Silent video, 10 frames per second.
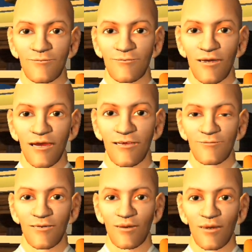
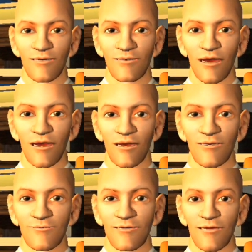cold and damp a lot of the
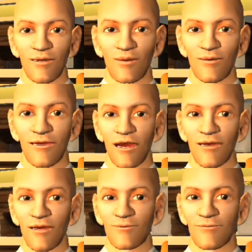time and
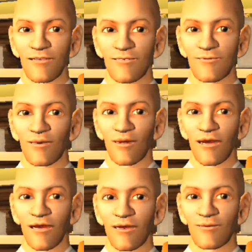days that seem very
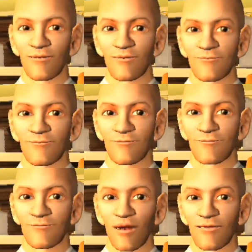short,
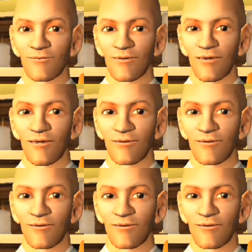and